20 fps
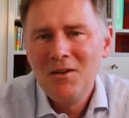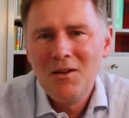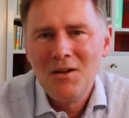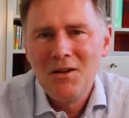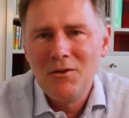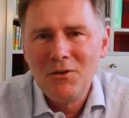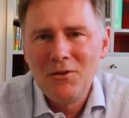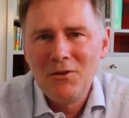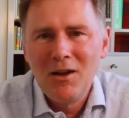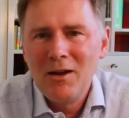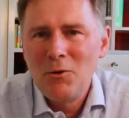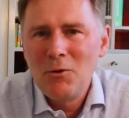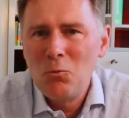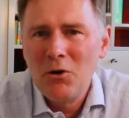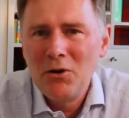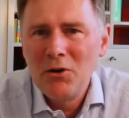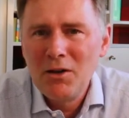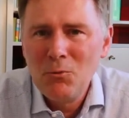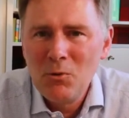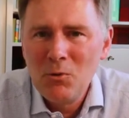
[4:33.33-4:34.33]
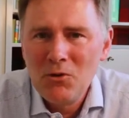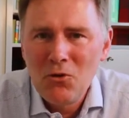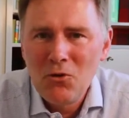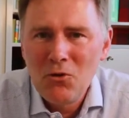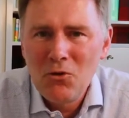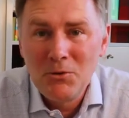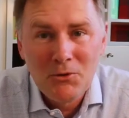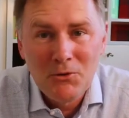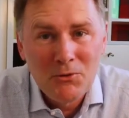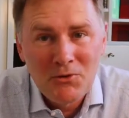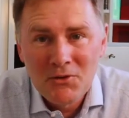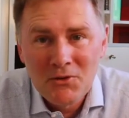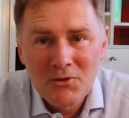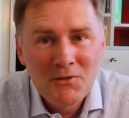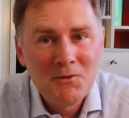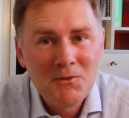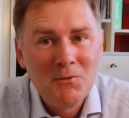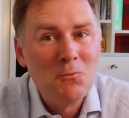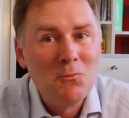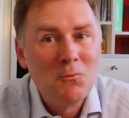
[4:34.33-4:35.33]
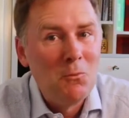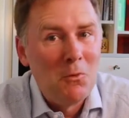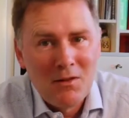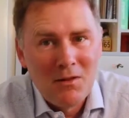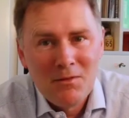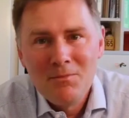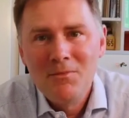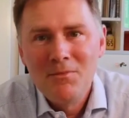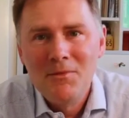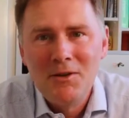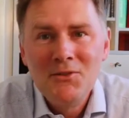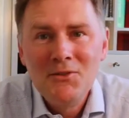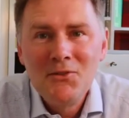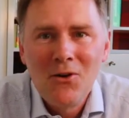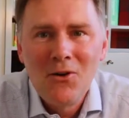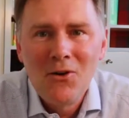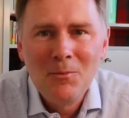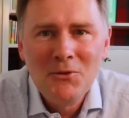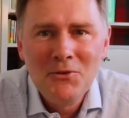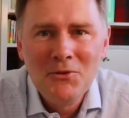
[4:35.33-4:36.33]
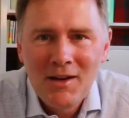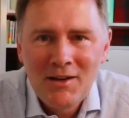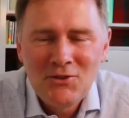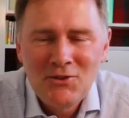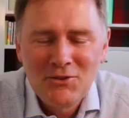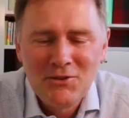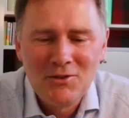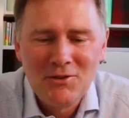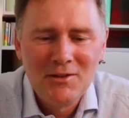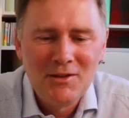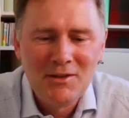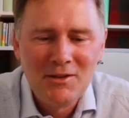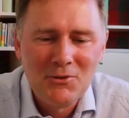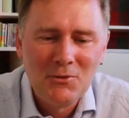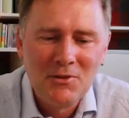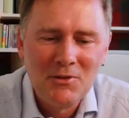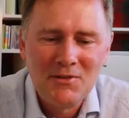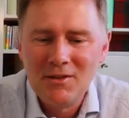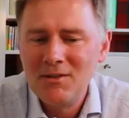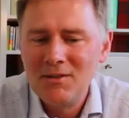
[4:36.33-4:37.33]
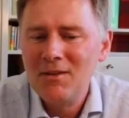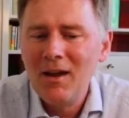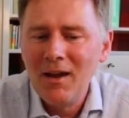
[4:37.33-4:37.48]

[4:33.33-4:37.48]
If you like working with computers, well, there's computational linguistics,